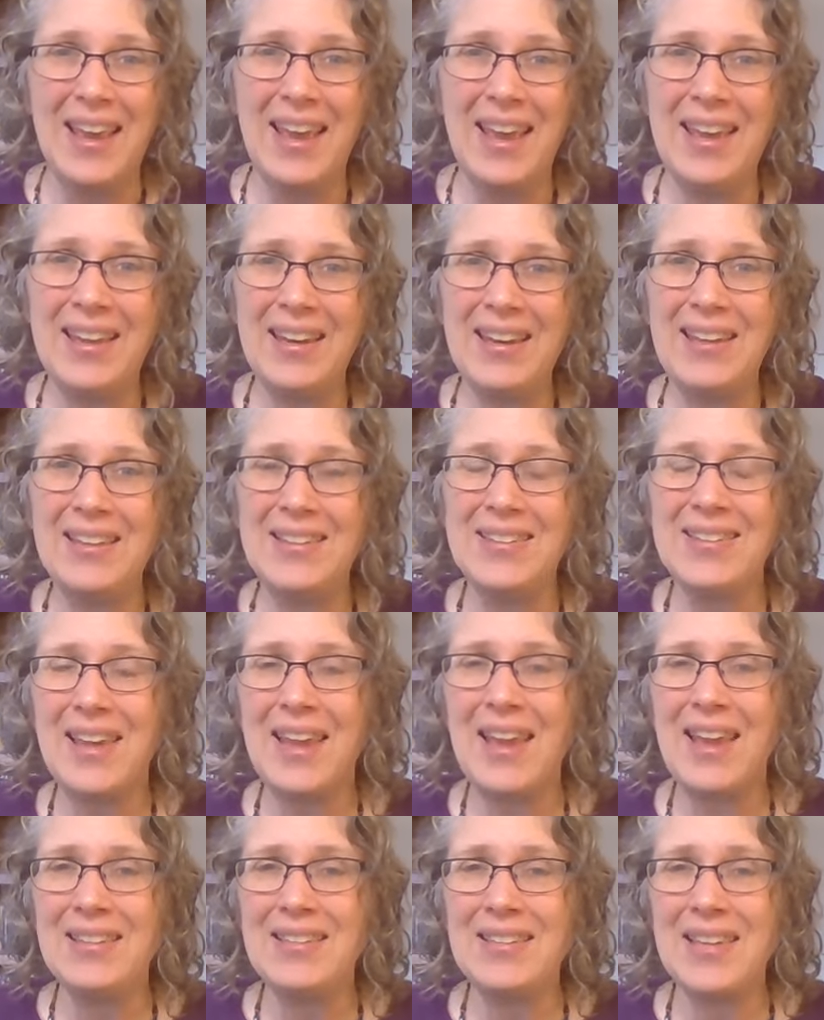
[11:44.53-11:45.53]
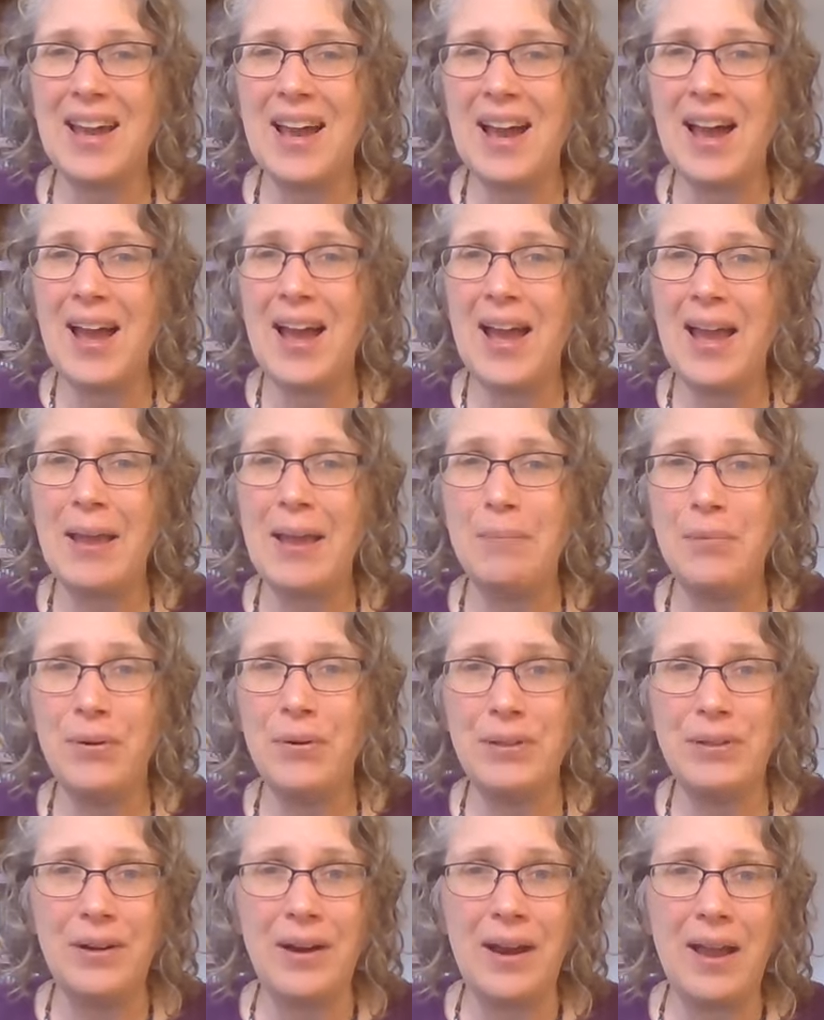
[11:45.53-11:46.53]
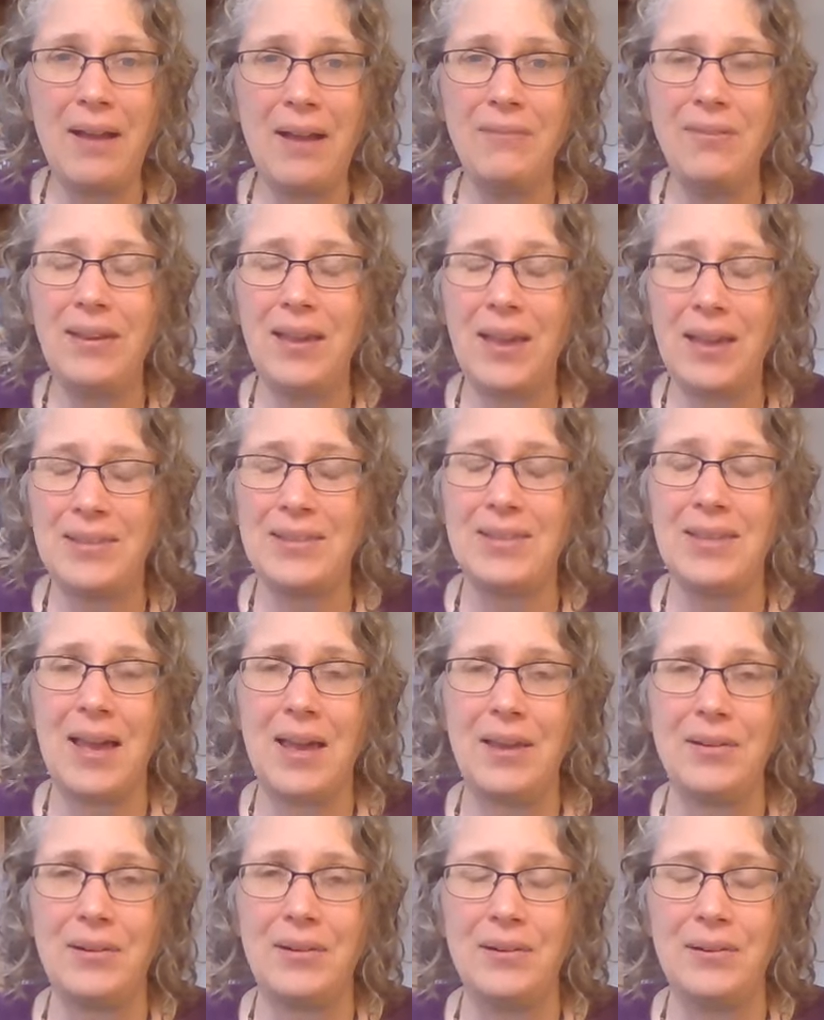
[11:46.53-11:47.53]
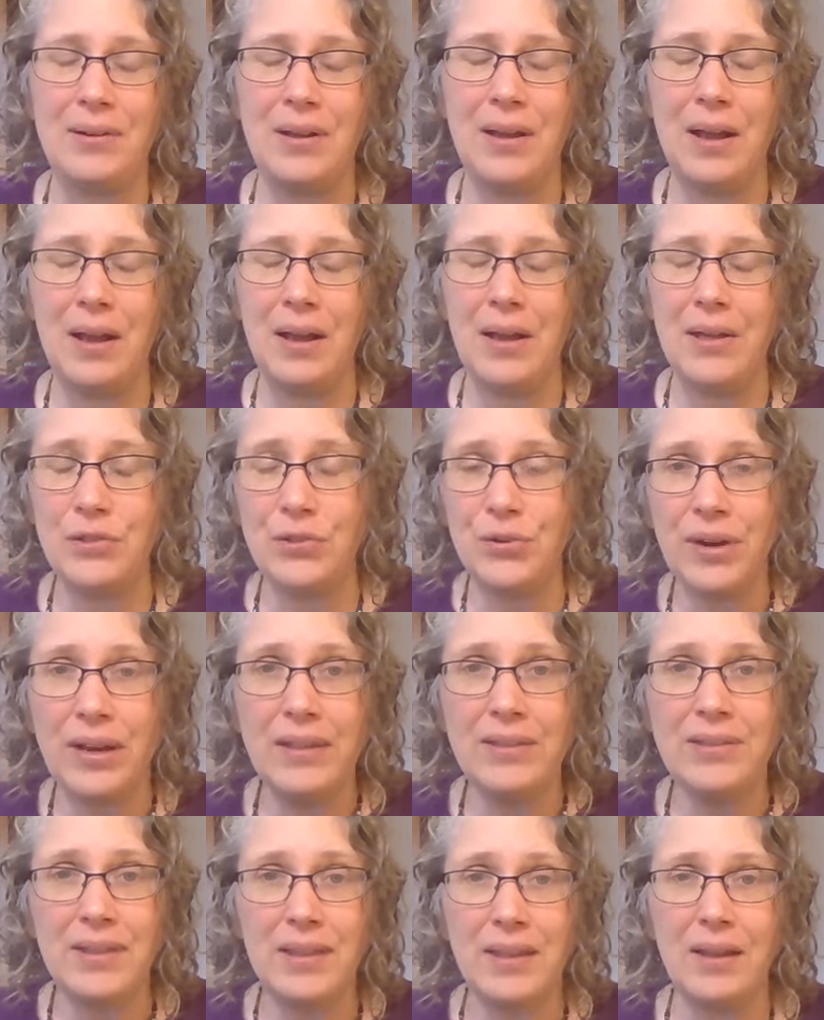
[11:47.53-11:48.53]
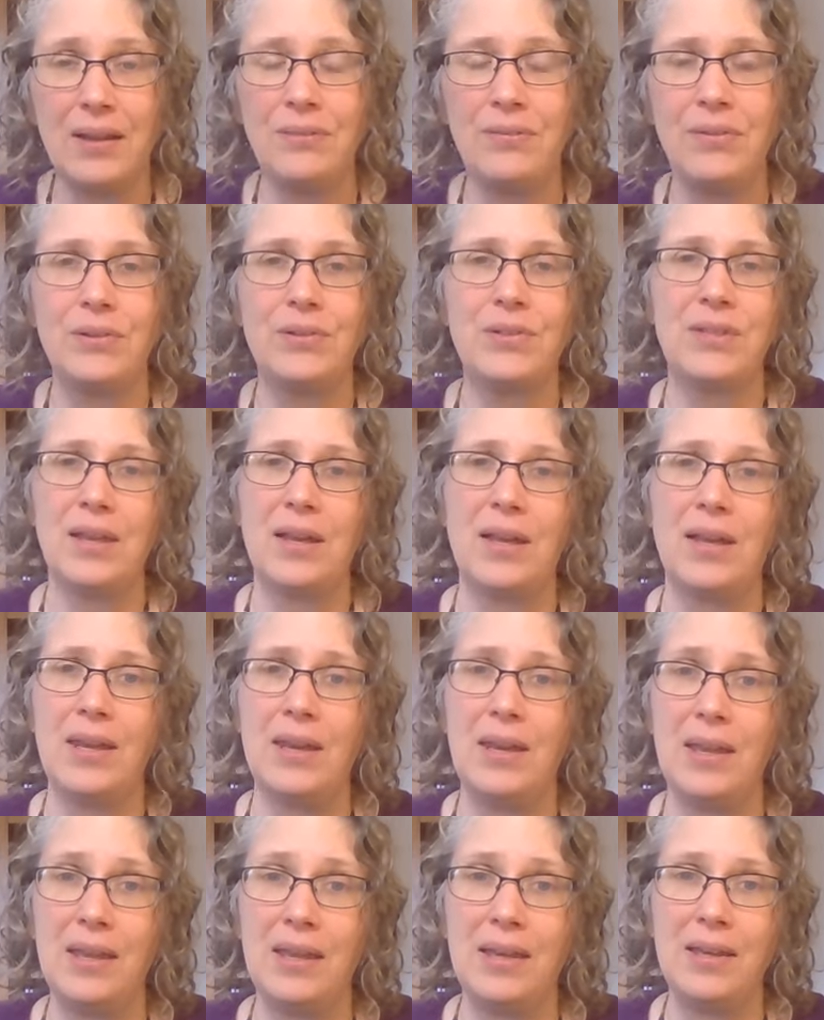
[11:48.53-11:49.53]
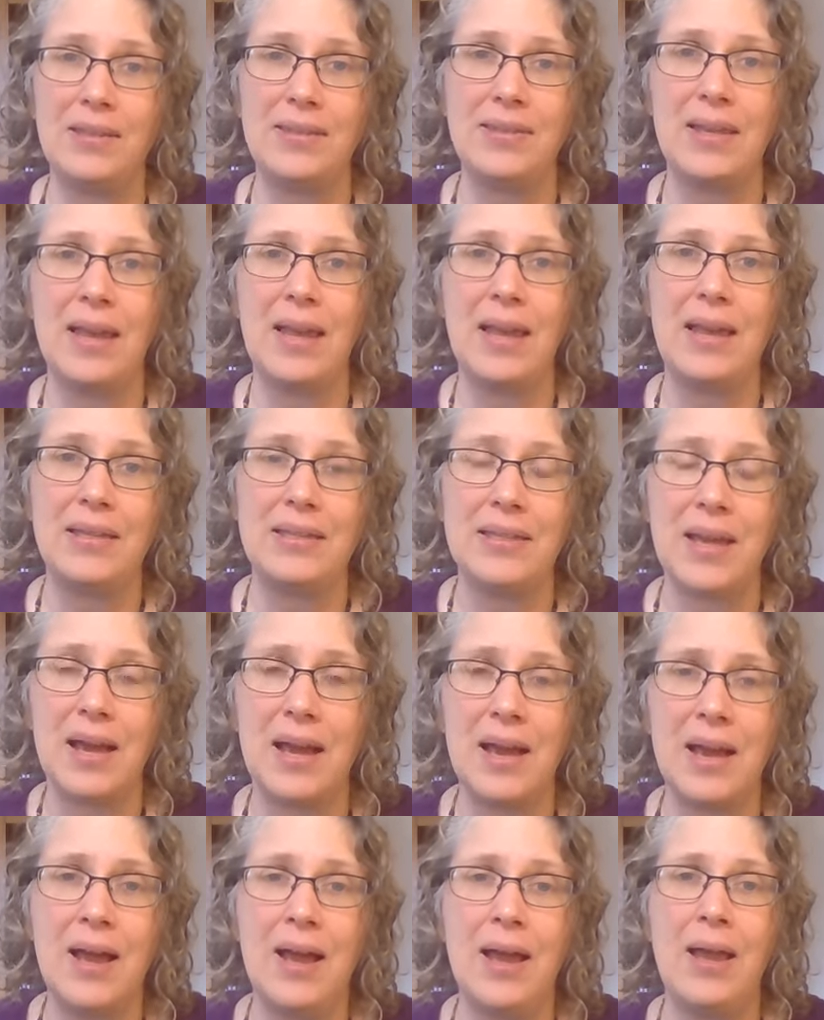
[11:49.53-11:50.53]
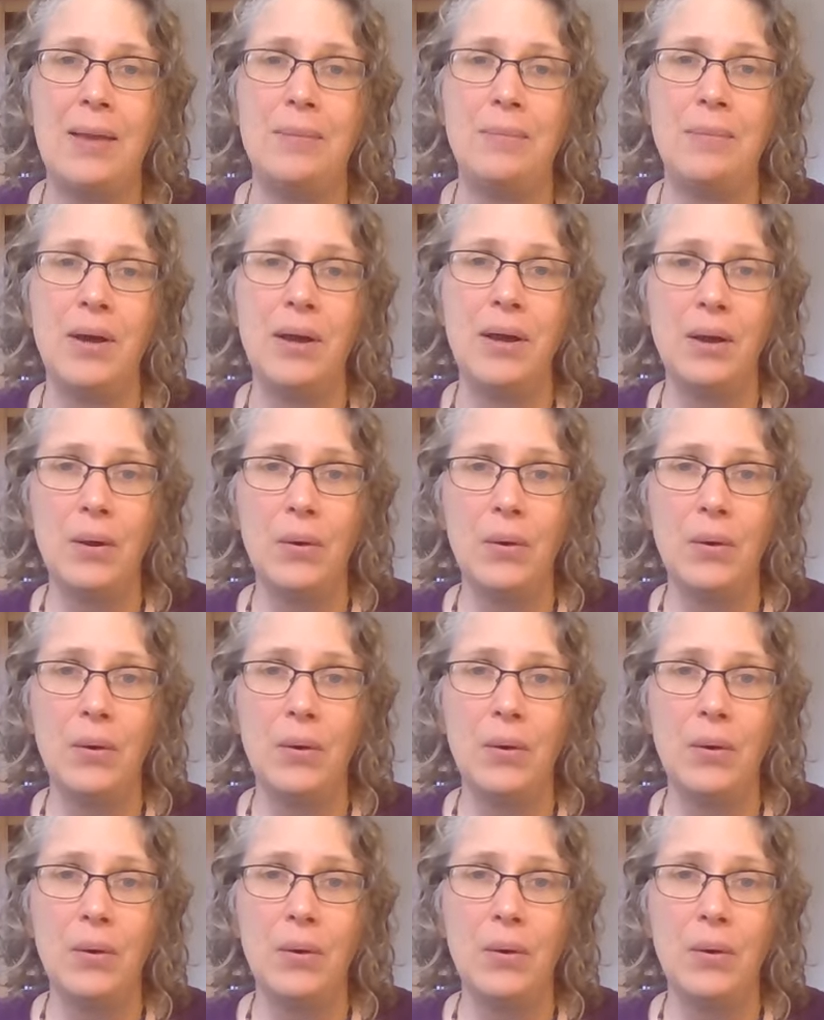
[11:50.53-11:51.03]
It is a time when you're having a Saturn uh, transit of your sun. It is a time